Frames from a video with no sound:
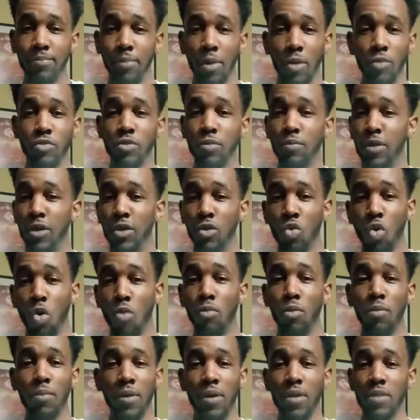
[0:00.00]
supposed to be
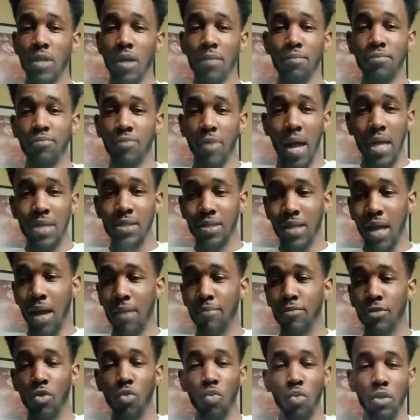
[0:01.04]
normal because I
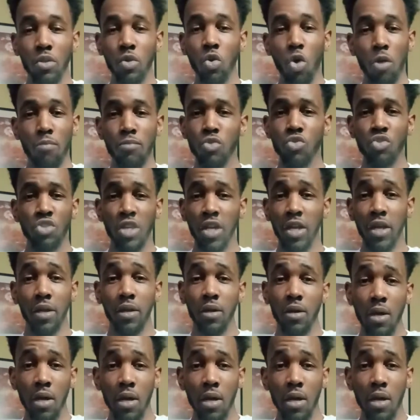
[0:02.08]
stopped doing normal shit.